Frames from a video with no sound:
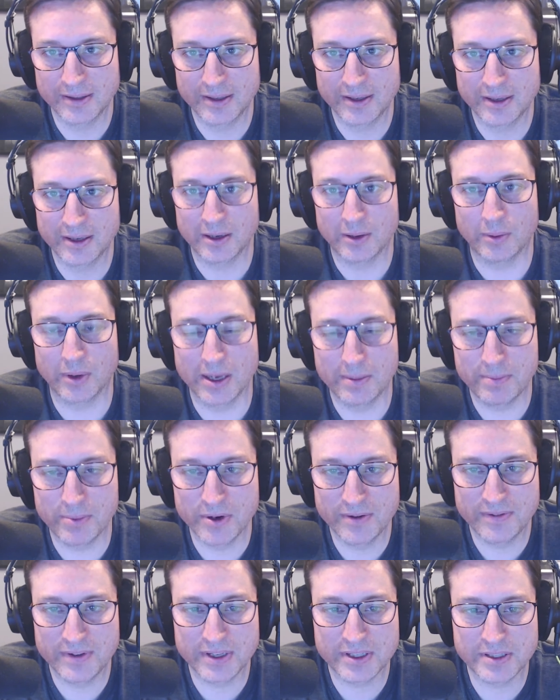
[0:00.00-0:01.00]

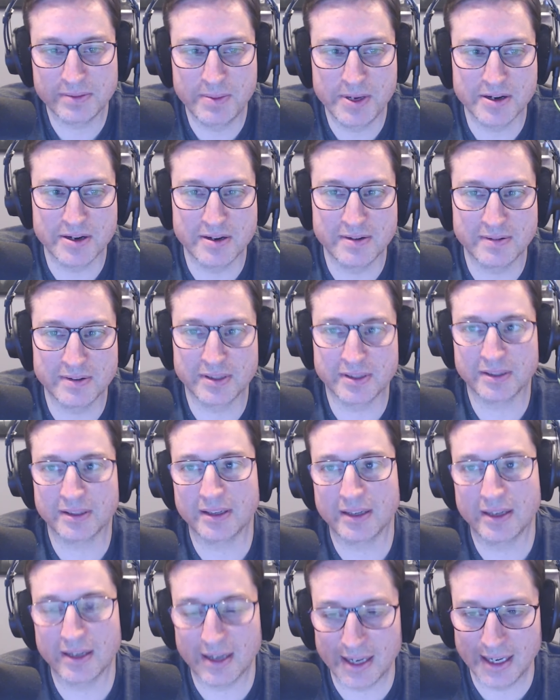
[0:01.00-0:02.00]
Whiteboy fucks me over,
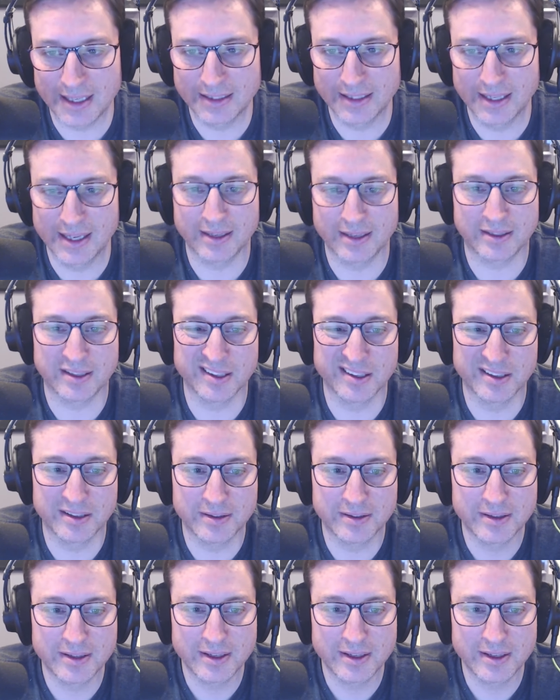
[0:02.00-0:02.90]
I let it go.